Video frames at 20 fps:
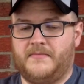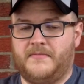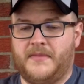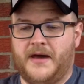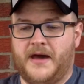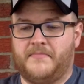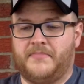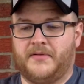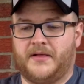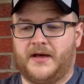
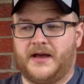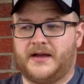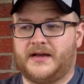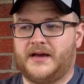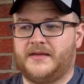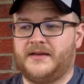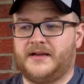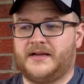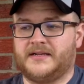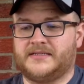Matte black.
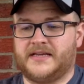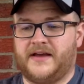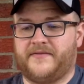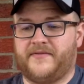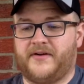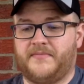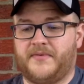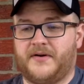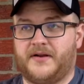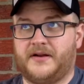I think it's
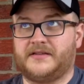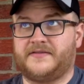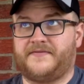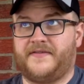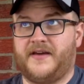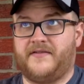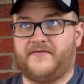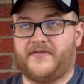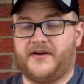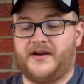everybody's
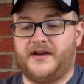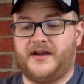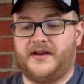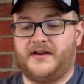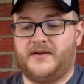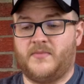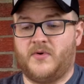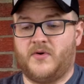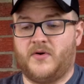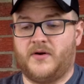favorite
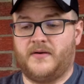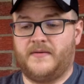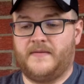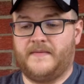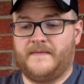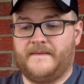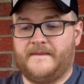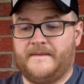anymore.